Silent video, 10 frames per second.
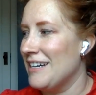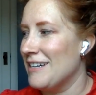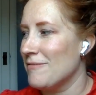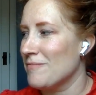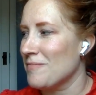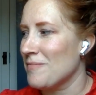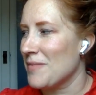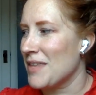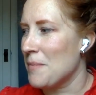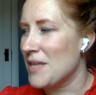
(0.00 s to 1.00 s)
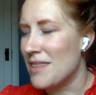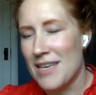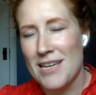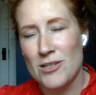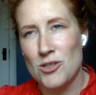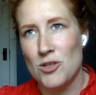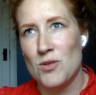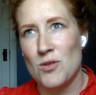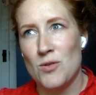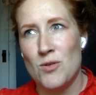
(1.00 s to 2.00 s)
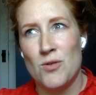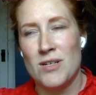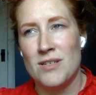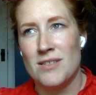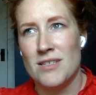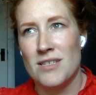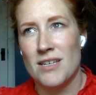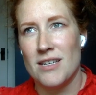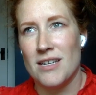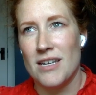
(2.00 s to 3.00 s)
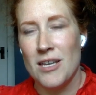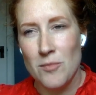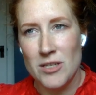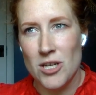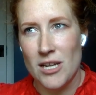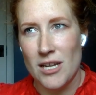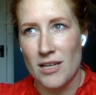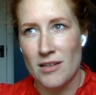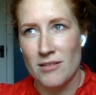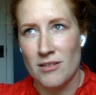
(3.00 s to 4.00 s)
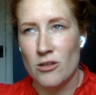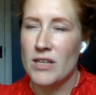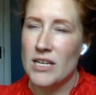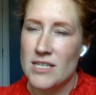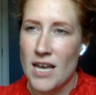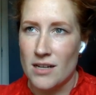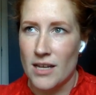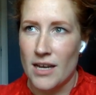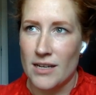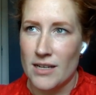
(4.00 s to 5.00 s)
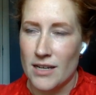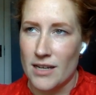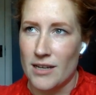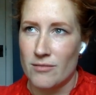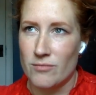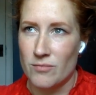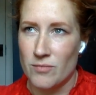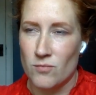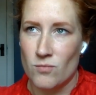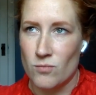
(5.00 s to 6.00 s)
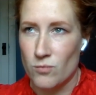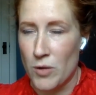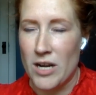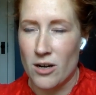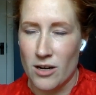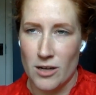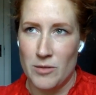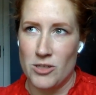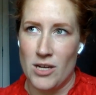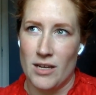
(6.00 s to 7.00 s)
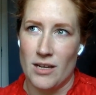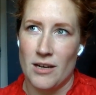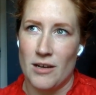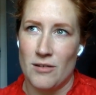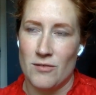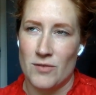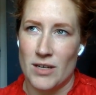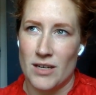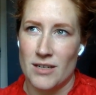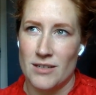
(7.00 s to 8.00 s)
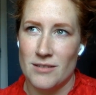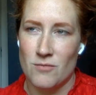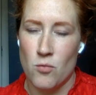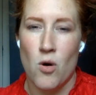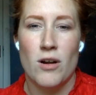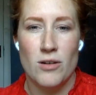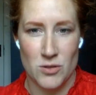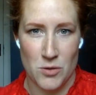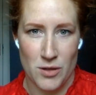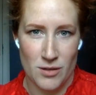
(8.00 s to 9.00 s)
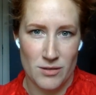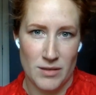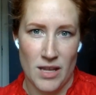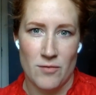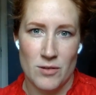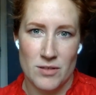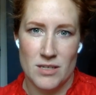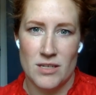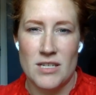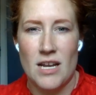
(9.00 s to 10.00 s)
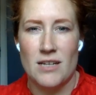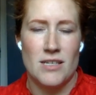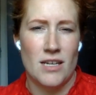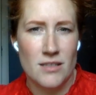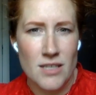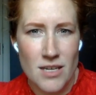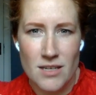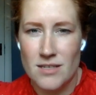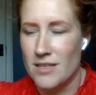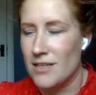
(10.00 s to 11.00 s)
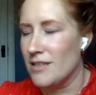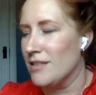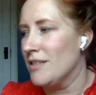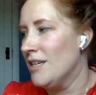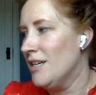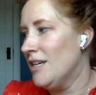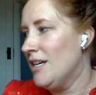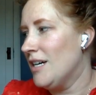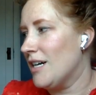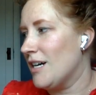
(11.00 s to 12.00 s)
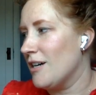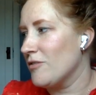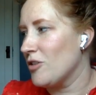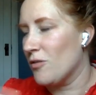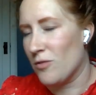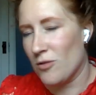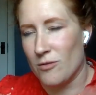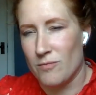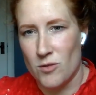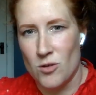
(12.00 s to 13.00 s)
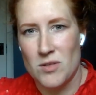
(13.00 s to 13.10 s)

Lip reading: But they do imaging, or like satellite radar imaging of water soil levels to detect like leaks and for